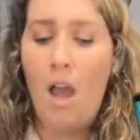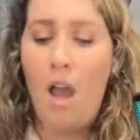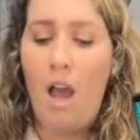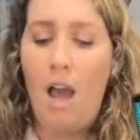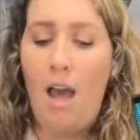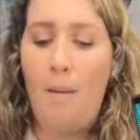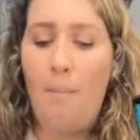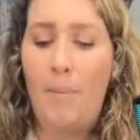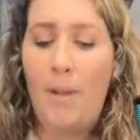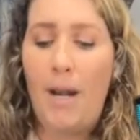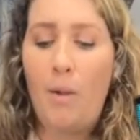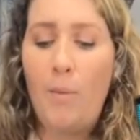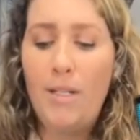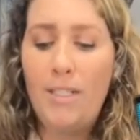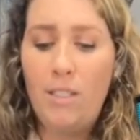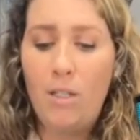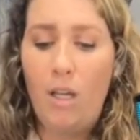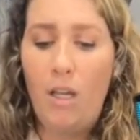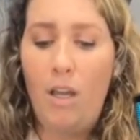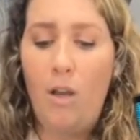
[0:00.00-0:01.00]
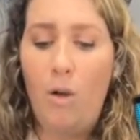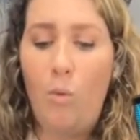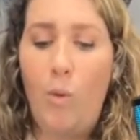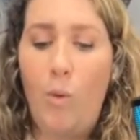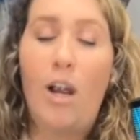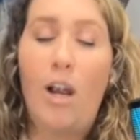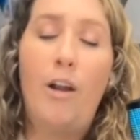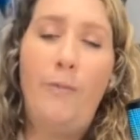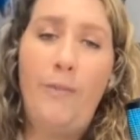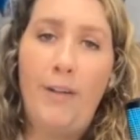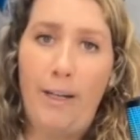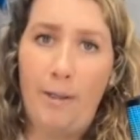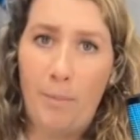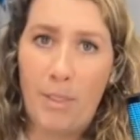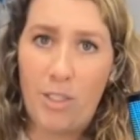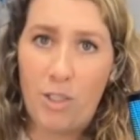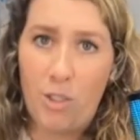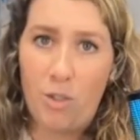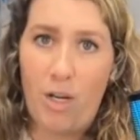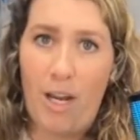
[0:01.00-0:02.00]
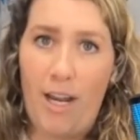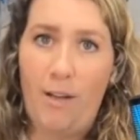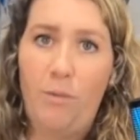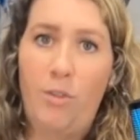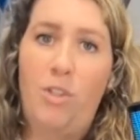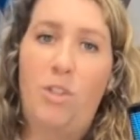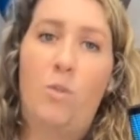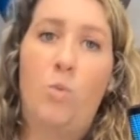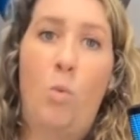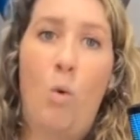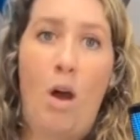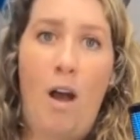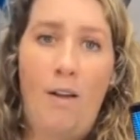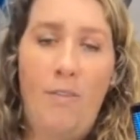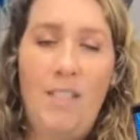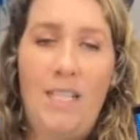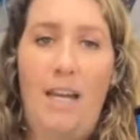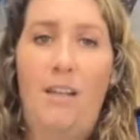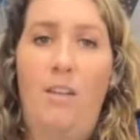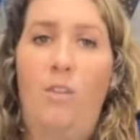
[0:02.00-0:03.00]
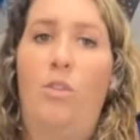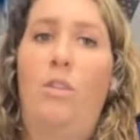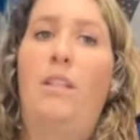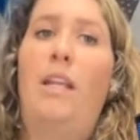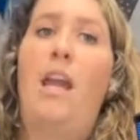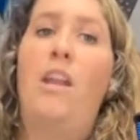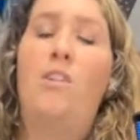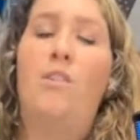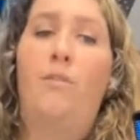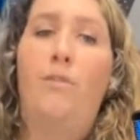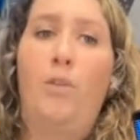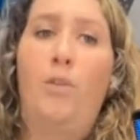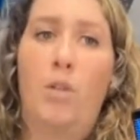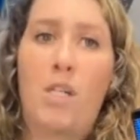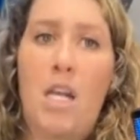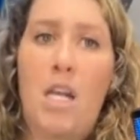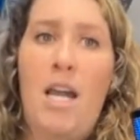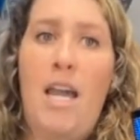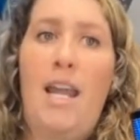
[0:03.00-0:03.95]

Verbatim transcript: Um, but I went to Where Our Families Train, which is WAF down in Orlando, Florida,